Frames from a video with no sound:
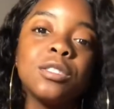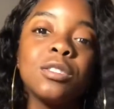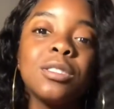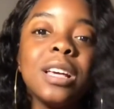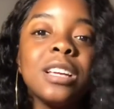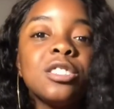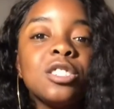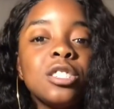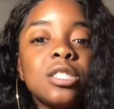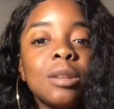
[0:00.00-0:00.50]
So
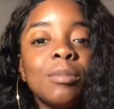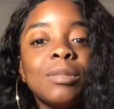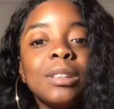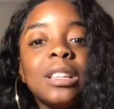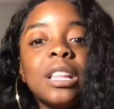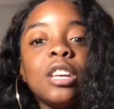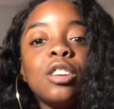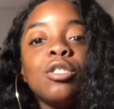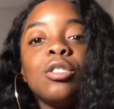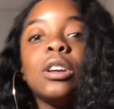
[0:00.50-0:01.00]
that's just something
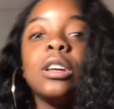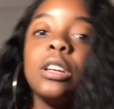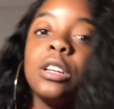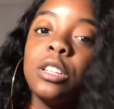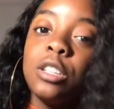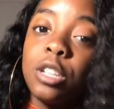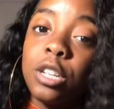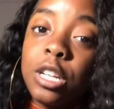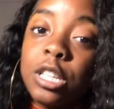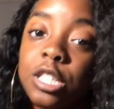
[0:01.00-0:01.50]
that you
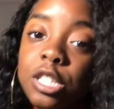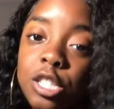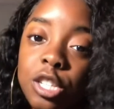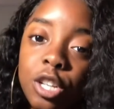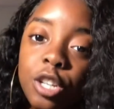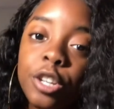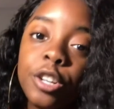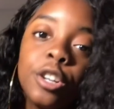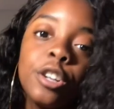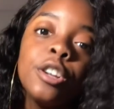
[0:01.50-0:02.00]
can
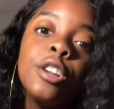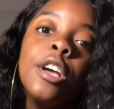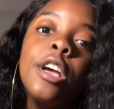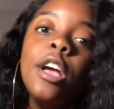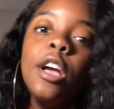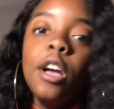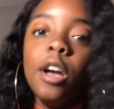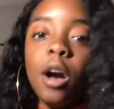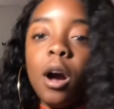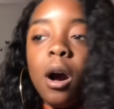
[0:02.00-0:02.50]
consider.
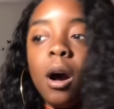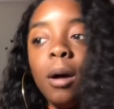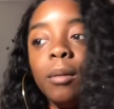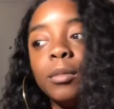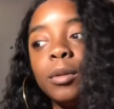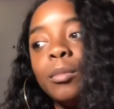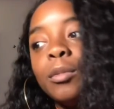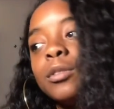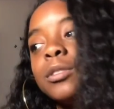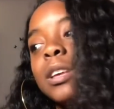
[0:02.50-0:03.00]

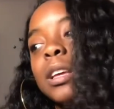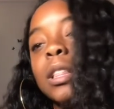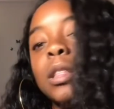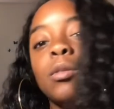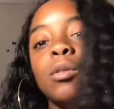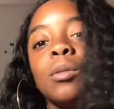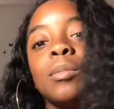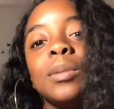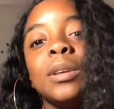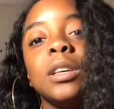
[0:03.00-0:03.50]
You most likely
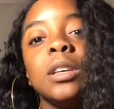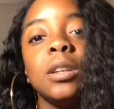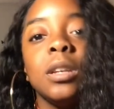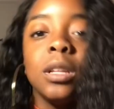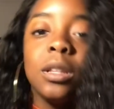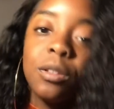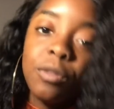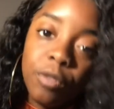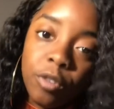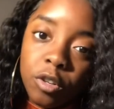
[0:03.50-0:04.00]
won't be
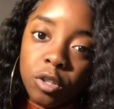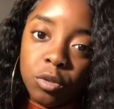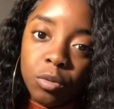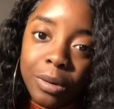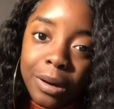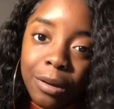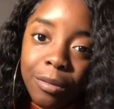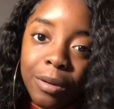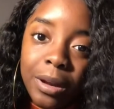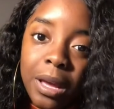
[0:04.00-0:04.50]
in the first
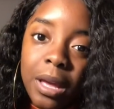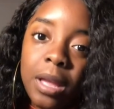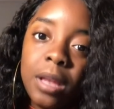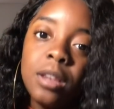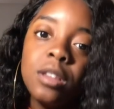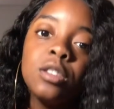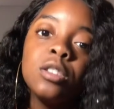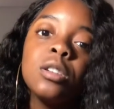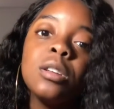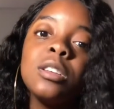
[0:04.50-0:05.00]

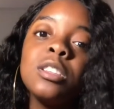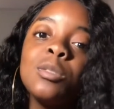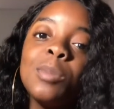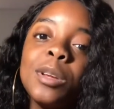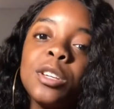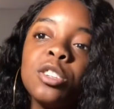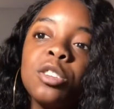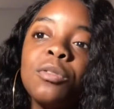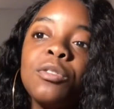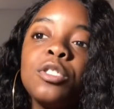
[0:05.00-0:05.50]
swear-in,
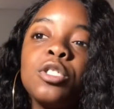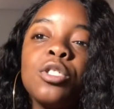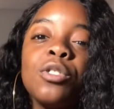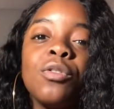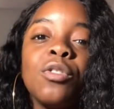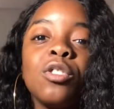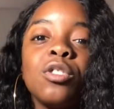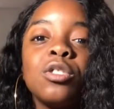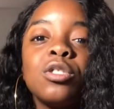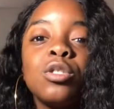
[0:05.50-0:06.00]
especially if it's your
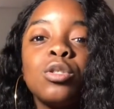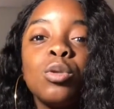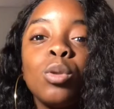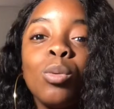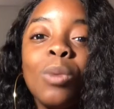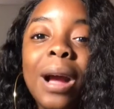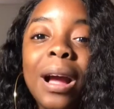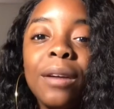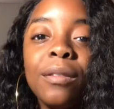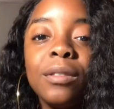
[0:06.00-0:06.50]
first
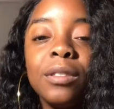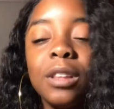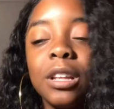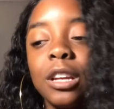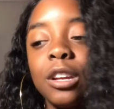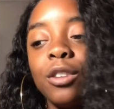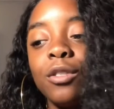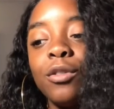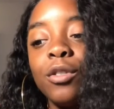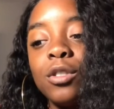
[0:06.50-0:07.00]
arrive,
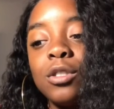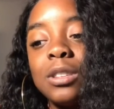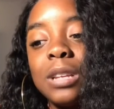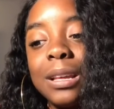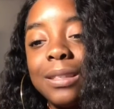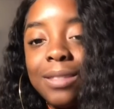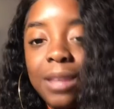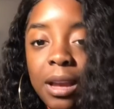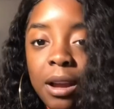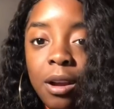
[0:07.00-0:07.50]
like your first
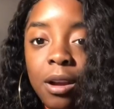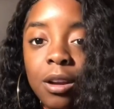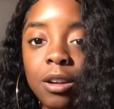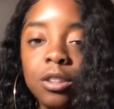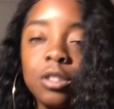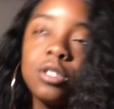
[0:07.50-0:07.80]
day there.